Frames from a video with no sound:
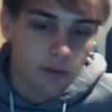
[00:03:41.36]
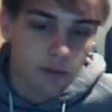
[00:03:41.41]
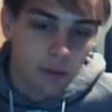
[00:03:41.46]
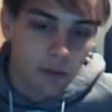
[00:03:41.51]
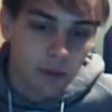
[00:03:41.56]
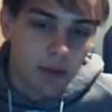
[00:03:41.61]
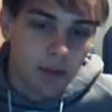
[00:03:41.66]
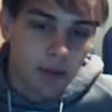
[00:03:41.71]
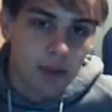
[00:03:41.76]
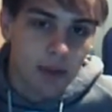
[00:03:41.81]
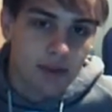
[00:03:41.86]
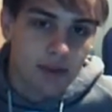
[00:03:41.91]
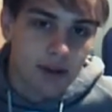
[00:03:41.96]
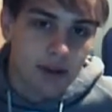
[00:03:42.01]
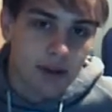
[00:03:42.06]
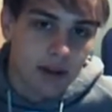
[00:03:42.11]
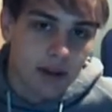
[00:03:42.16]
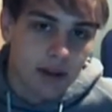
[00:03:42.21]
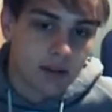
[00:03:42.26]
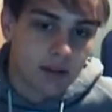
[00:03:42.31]
paper
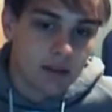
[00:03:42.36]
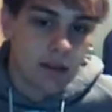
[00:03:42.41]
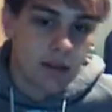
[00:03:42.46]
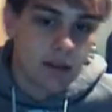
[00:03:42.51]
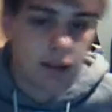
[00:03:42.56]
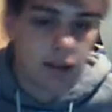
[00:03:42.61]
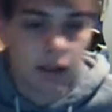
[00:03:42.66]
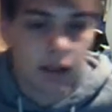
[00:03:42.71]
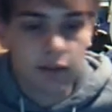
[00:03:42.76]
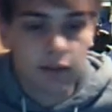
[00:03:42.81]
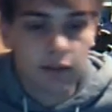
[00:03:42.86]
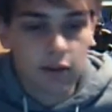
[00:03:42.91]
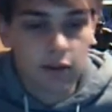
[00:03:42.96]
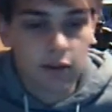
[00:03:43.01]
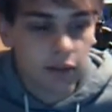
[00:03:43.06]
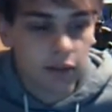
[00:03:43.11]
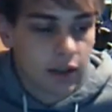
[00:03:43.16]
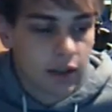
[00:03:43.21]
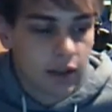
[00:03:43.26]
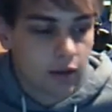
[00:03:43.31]
signing at the end of your
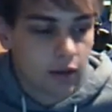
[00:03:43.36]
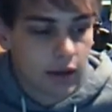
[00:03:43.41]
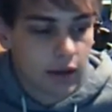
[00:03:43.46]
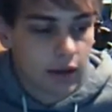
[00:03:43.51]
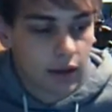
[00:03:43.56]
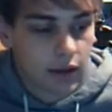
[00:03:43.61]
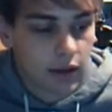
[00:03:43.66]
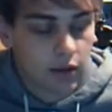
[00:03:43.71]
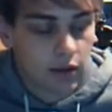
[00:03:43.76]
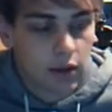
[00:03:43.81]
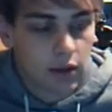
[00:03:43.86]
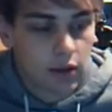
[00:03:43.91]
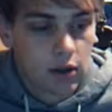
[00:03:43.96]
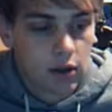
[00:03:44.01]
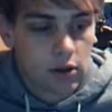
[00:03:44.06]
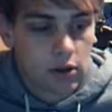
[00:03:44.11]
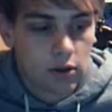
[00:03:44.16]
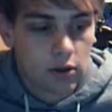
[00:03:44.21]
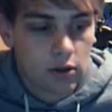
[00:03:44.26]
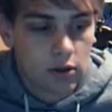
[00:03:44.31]
video that
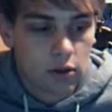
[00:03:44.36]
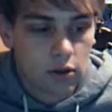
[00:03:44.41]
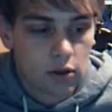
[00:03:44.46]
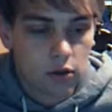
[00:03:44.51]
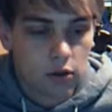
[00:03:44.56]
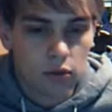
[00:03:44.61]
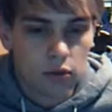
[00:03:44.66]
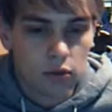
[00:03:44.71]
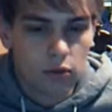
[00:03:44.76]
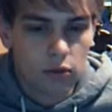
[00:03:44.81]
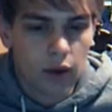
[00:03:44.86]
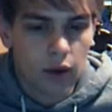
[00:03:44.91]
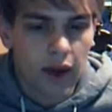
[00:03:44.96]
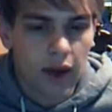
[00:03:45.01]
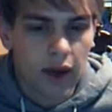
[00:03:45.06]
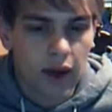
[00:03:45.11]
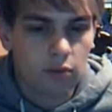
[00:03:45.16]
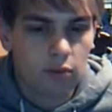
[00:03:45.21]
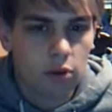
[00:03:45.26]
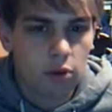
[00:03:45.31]
you
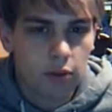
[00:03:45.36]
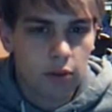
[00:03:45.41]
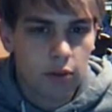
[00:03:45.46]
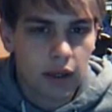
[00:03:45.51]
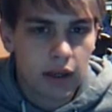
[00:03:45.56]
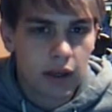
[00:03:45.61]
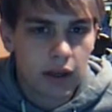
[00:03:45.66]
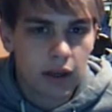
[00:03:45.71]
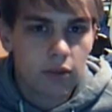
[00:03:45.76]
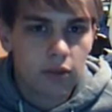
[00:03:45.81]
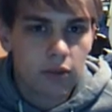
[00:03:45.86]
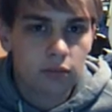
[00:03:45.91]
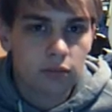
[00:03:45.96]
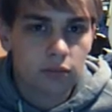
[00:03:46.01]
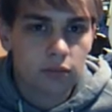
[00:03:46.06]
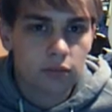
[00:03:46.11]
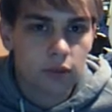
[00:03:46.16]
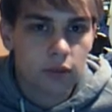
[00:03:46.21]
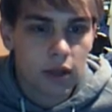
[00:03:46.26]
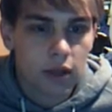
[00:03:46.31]
have a property now,
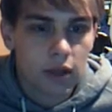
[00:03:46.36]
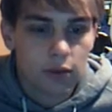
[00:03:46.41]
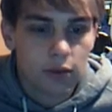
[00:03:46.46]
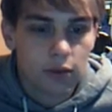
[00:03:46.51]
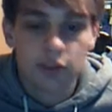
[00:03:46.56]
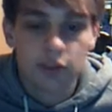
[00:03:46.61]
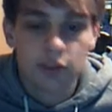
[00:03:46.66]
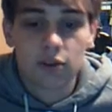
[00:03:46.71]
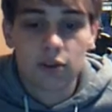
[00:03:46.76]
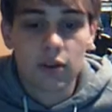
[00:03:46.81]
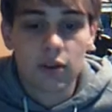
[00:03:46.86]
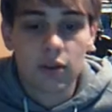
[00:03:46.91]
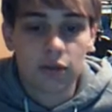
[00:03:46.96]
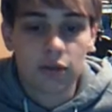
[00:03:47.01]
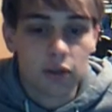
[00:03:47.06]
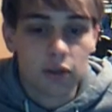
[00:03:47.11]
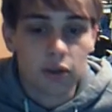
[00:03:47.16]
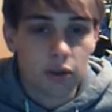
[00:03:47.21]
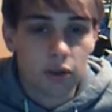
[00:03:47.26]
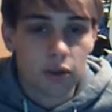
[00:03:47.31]
which is good
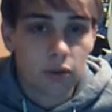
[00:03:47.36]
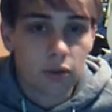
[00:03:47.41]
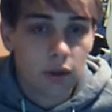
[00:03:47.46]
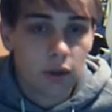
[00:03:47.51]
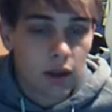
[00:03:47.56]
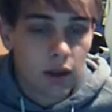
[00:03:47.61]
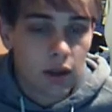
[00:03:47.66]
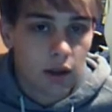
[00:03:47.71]
if you do,